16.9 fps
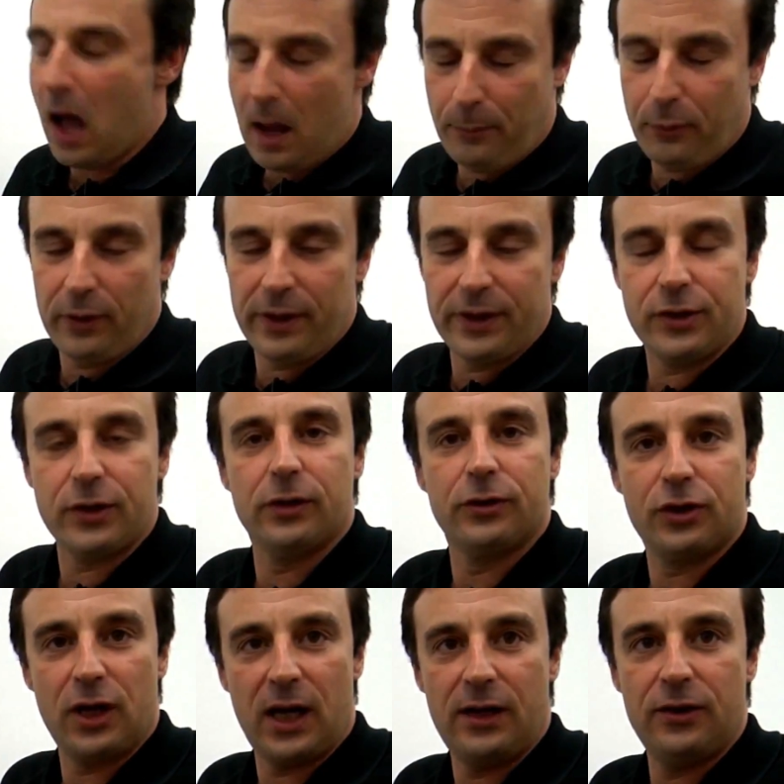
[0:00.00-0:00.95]

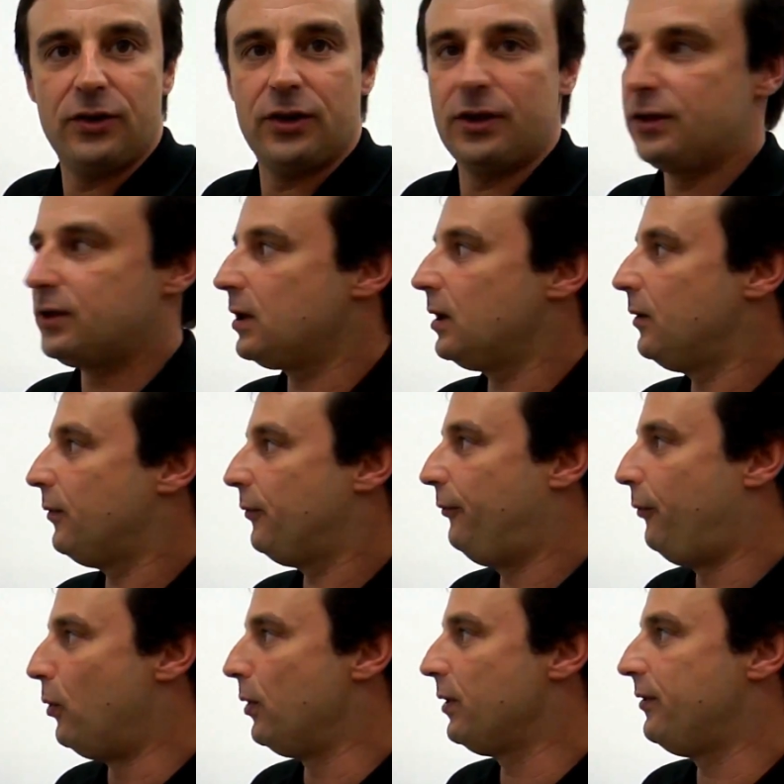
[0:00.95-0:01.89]
Operational changes
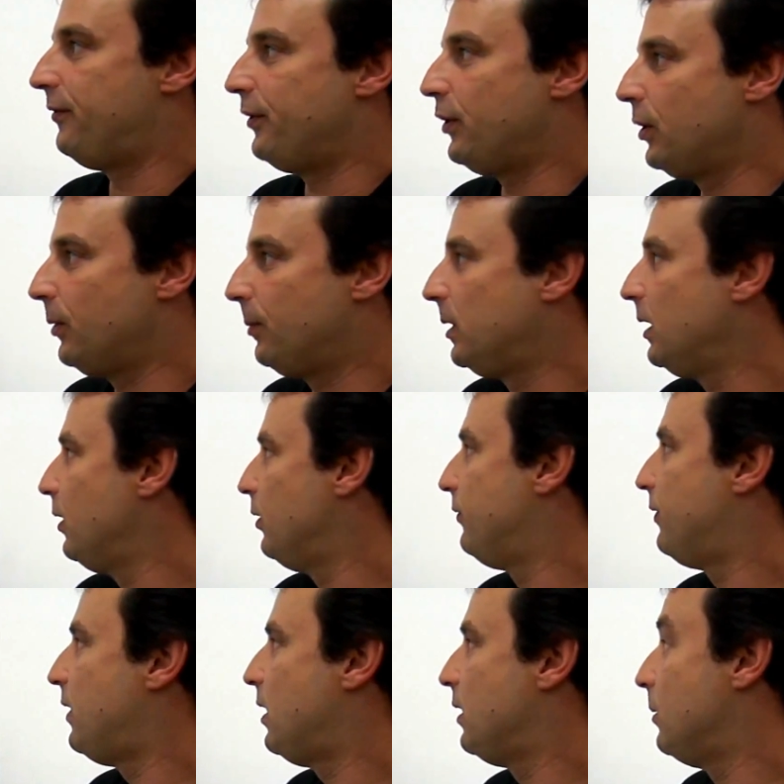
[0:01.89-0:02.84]
for the variable air
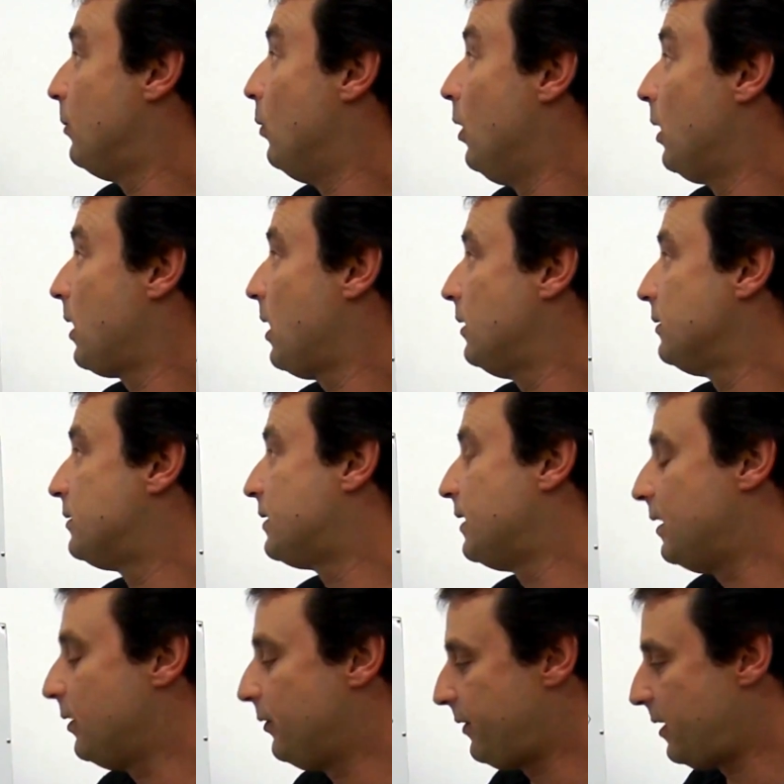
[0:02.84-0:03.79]
volume or
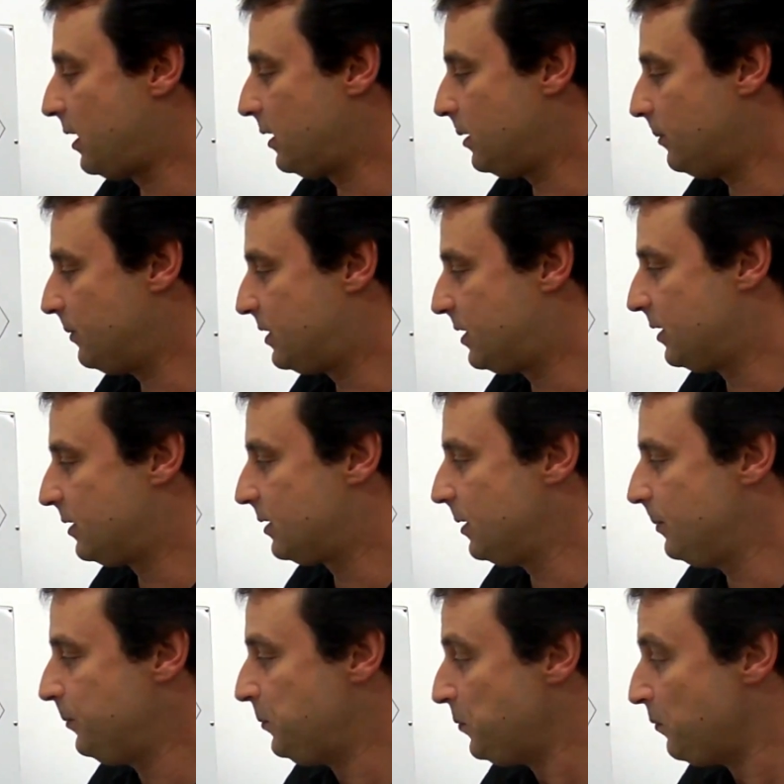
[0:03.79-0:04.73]
constant air volume
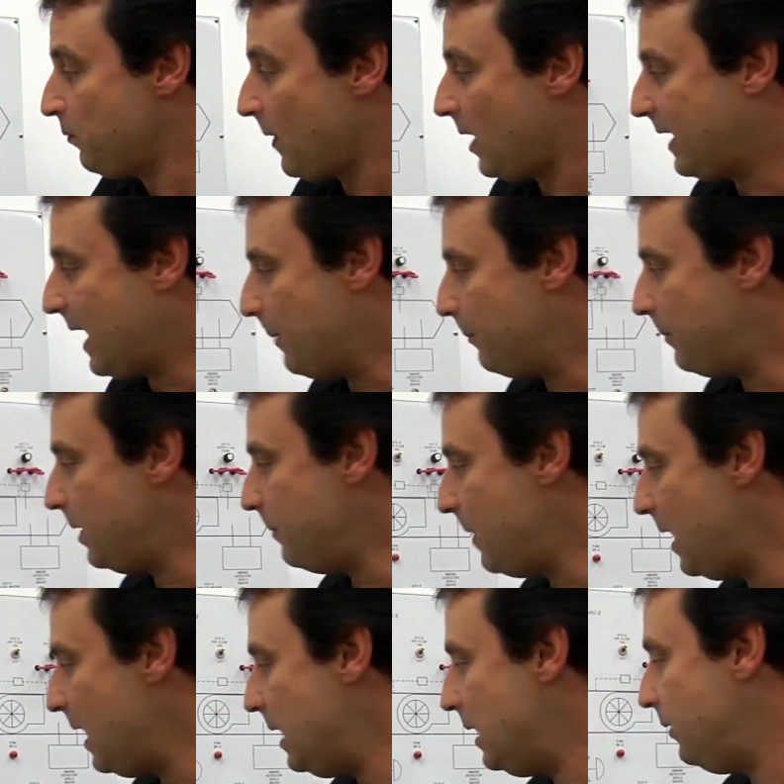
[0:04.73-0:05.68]
system can be
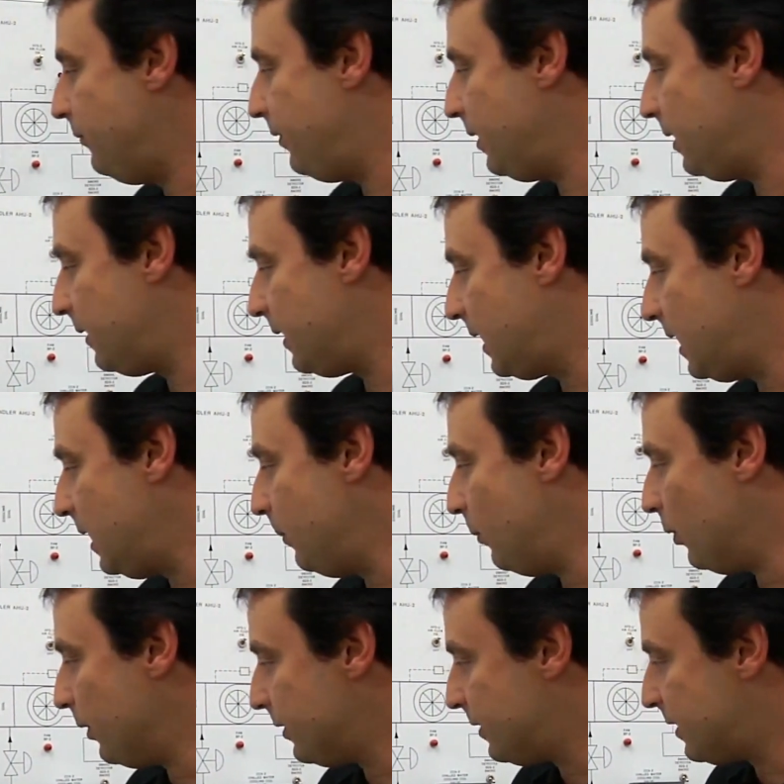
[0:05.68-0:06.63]
made via the
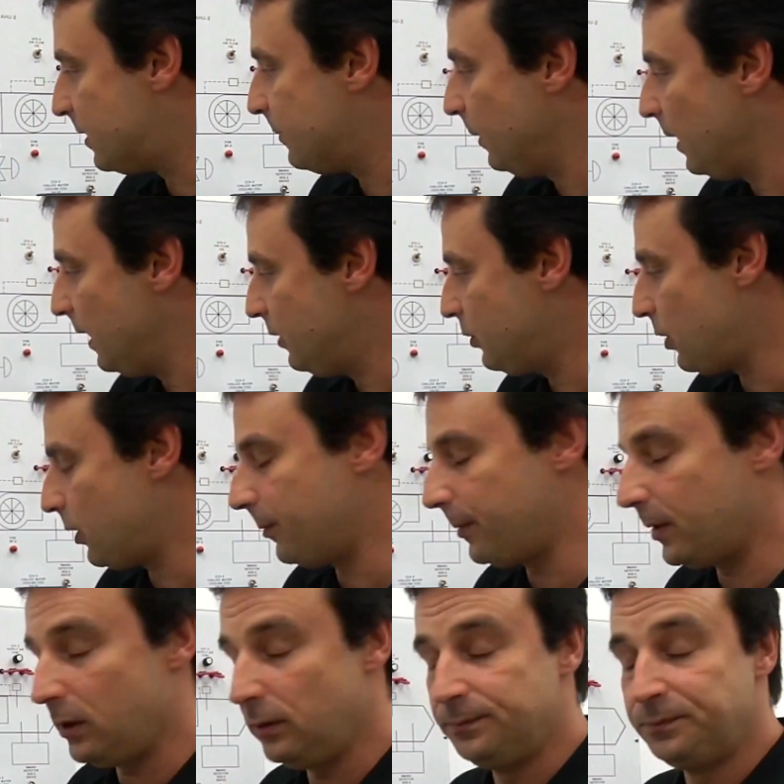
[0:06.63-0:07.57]
keyboard display
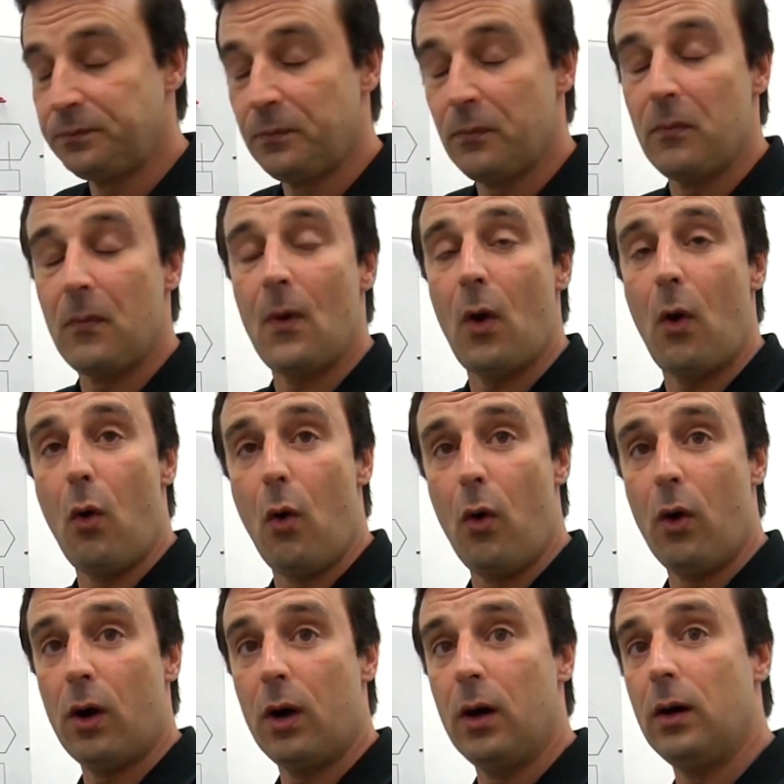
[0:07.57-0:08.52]
terminal
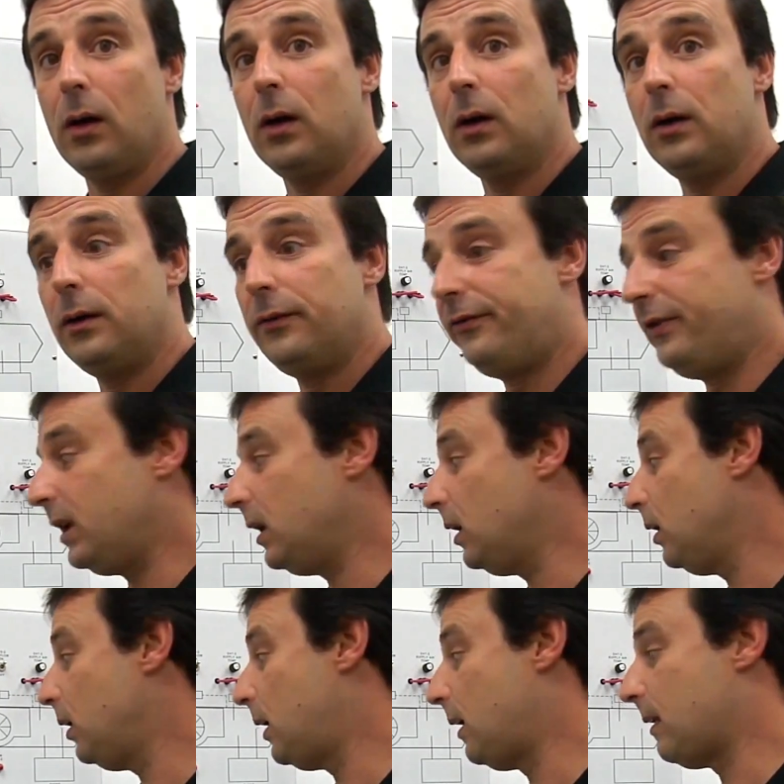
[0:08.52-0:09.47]
or
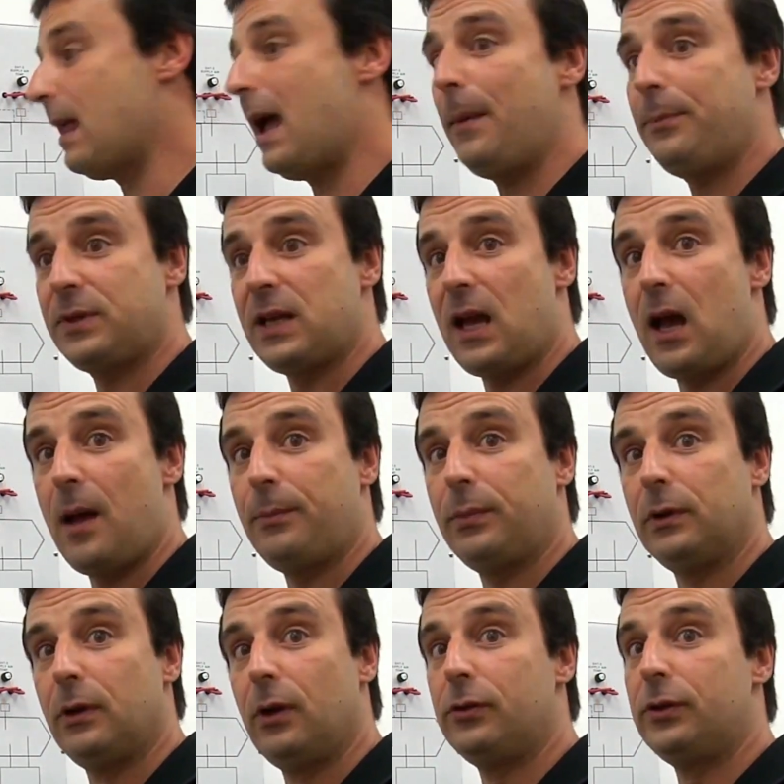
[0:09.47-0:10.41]
via a
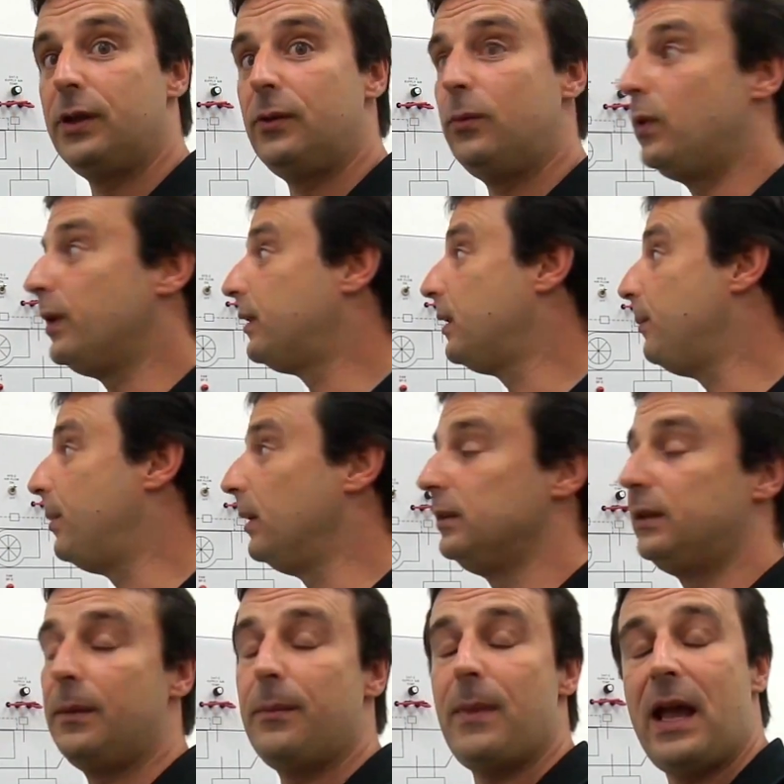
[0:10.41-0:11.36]
laptop loaded with the
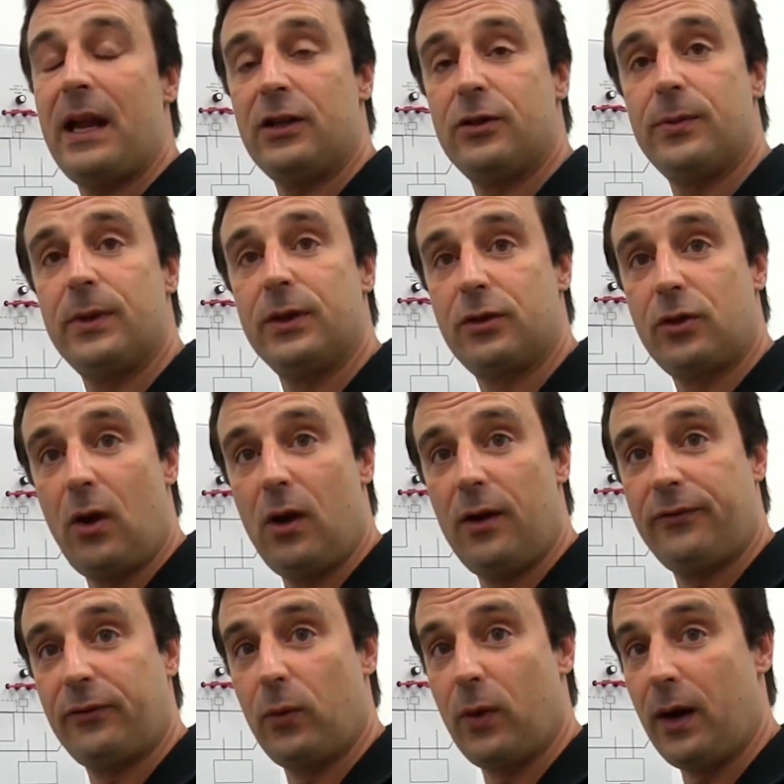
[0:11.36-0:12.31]
building management
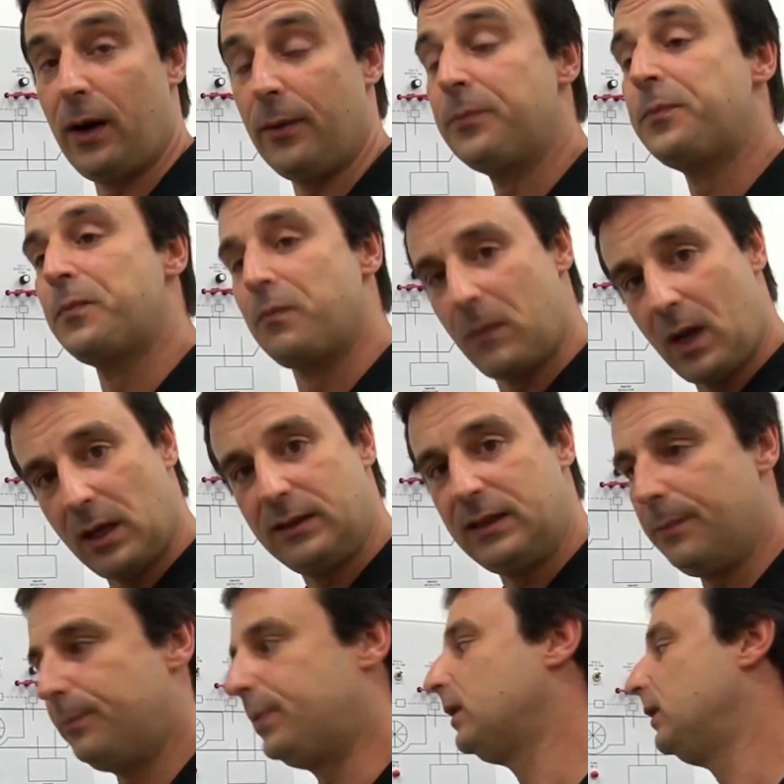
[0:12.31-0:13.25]
software,
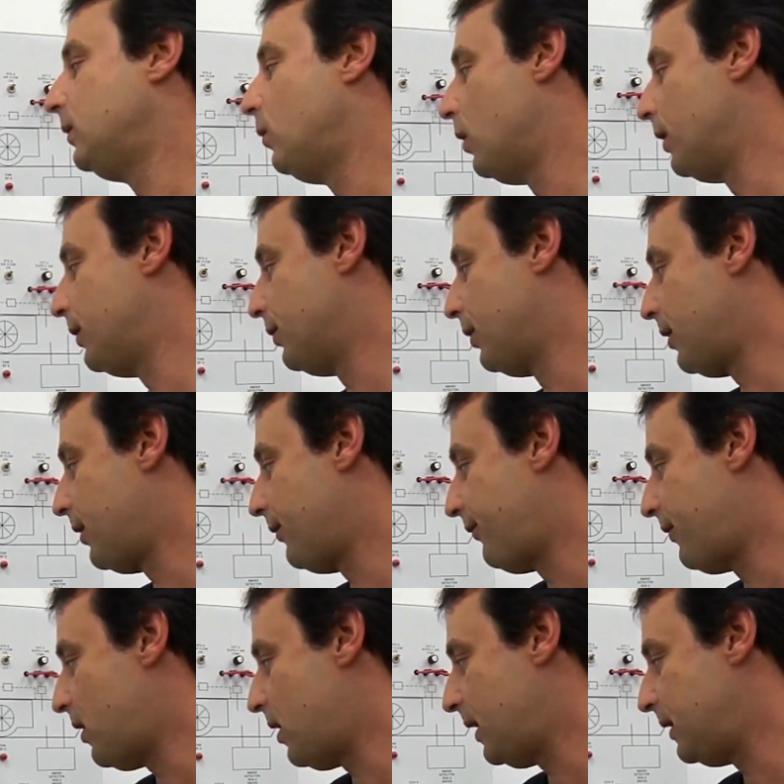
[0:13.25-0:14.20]
typically what you're going to
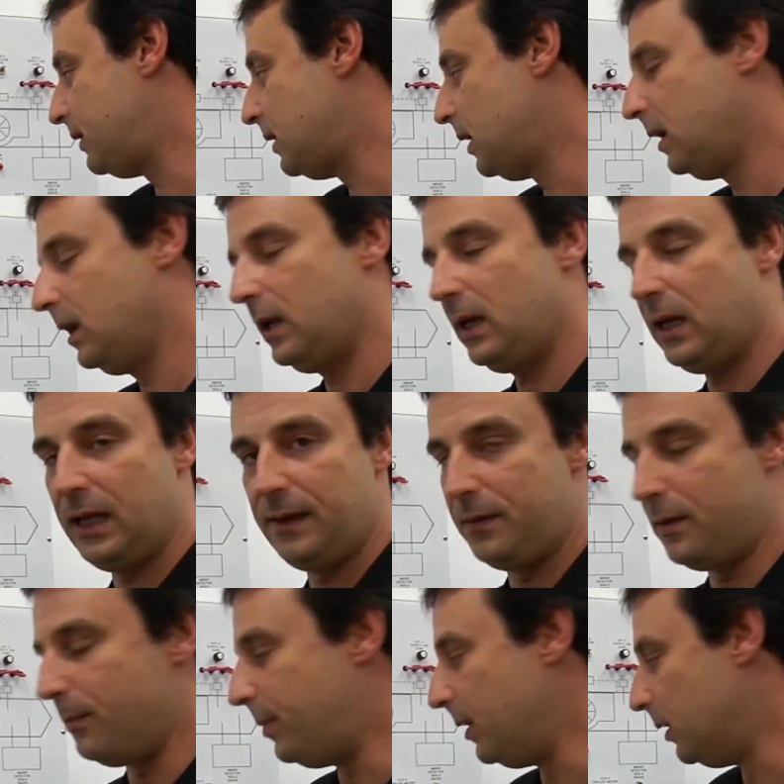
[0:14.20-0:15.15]
find in the